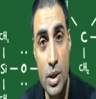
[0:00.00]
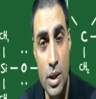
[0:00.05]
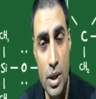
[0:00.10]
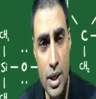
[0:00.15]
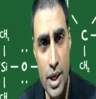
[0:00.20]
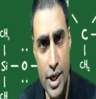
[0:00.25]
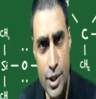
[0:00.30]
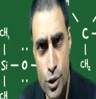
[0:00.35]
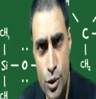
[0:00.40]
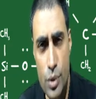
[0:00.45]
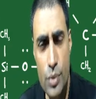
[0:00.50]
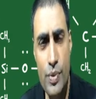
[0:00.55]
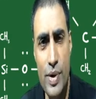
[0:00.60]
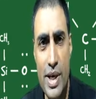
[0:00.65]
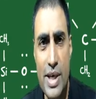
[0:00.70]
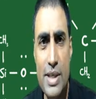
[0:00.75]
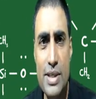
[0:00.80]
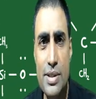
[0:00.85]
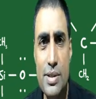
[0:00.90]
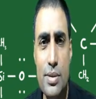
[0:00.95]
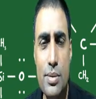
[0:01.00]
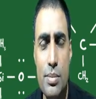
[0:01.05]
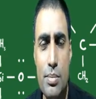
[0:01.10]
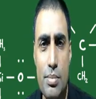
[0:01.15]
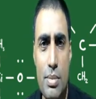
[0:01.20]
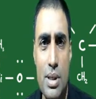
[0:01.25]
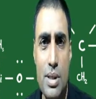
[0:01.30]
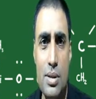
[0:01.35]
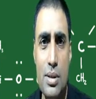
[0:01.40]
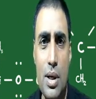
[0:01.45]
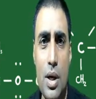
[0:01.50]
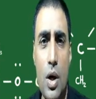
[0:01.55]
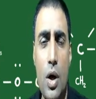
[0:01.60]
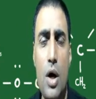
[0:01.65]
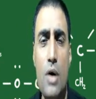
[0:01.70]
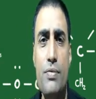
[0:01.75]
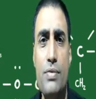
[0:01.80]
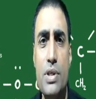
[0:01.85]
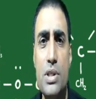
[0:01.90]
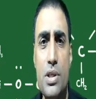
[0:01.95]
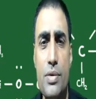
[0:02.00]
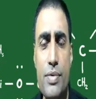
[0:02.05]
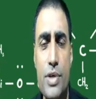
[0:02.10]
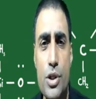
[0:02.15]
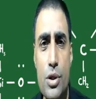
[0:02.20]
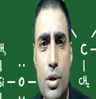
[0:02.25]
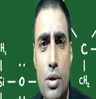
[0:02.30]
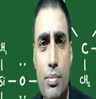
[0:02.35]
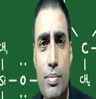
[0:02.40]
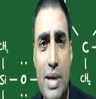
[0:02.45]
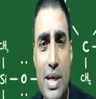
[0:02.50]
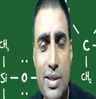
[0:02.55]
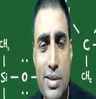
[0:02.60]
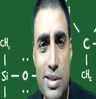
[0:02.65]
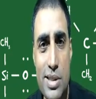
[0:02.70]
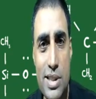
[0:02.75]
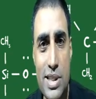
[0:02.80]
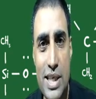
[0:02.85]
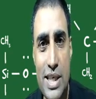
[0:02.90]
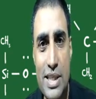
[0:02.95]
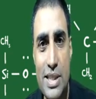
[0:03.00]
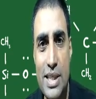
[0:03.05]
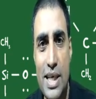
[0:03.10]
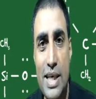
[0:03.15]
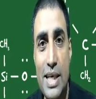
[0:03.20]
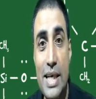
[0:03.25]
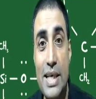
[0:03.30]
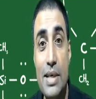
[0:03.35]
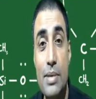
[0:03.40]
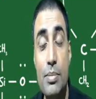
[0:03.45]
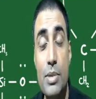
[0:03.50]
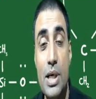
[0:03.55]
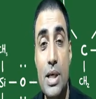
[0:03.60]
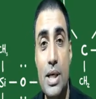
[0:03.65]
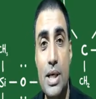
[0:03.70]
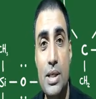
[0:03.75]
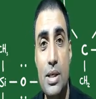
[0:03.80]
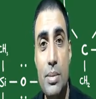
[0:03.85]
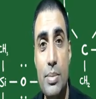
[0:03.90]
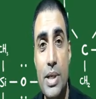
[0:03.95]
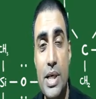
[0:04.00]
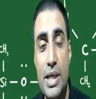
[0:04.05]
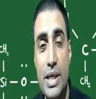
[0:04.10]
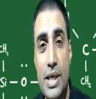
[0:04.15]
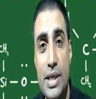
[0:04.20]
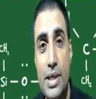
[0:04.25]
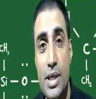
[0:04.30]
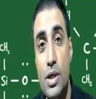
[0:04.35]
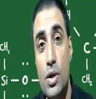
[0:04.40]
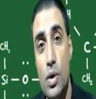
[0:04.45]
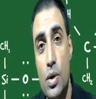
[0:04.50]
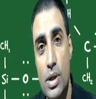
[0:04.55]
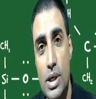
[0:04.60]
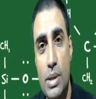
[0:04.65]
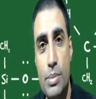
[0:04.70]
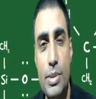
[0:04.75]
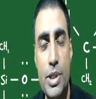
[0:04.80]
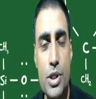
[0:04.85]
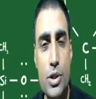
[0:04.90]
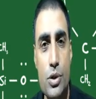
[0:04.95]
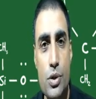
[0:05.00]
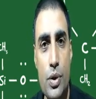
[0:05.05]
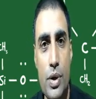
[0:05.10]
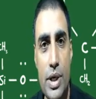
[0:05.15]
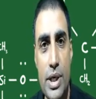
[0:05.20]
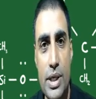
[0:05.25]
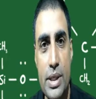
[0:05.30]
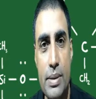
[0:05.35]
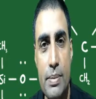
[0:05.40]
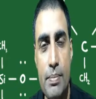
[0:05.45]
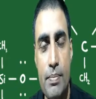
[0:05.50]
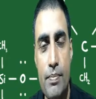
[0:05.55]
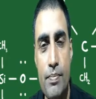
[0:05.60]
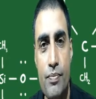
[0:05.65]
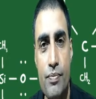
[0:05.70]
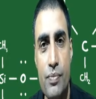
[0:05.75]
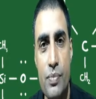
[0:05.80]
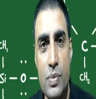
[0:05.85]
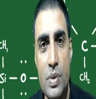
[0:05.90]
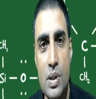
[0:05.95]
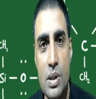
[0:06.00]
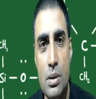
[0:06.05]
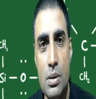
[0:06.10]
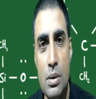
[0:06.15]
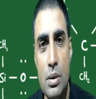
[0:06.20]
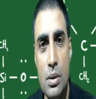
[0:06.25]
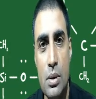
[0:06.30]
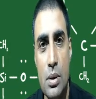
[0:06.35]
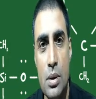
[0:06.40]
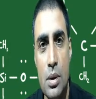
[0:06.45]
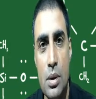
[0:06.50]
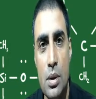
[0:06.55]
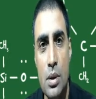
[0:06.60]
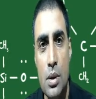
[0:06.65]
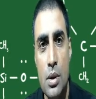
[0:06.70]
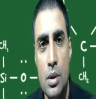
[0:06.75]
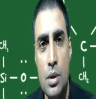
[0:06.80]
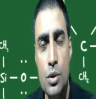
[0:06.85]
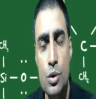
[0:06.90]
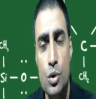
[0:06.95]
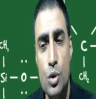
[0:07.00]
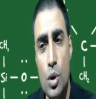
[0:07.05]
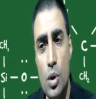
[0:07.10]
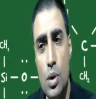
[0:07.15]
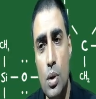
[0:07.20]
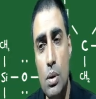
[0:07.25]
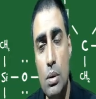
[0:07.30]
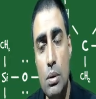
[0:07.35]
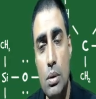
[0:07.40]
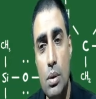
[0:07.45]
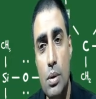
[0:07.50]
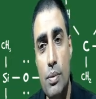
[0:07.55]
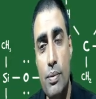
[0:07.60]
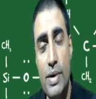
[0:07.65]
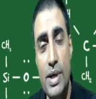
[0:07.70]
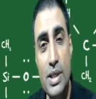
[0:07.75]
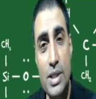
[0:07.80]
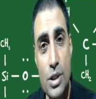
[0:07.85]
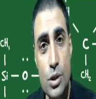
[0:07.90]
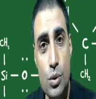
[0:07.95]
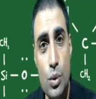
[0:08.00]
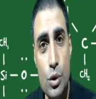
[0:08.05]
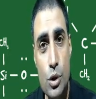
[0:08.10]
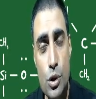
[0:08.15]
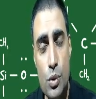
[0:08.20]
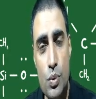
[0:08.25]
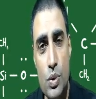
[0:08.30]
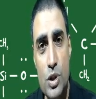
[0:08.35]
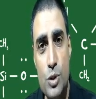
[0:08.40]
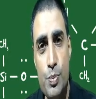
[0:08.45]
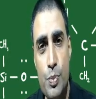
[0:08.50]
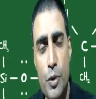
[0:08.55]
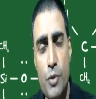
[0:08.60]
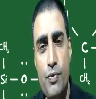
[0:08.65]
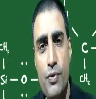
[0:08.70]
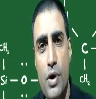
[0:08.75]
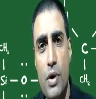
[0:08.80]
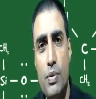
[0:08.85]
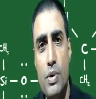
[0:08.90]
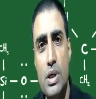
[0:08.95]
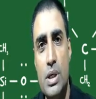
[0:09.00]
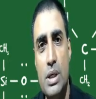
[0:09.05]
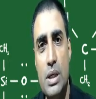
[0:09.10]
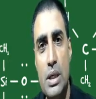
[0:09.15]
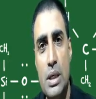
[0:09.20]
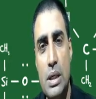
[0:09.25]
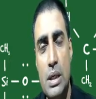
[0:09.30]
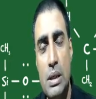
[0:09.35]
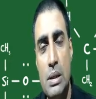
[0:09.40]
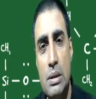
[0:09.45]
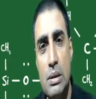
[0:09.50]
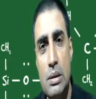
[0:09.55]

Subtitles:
It should vanish. But the law of conservation of matter states that atom can neither be created nor can be destroyed. So when this question was put forward to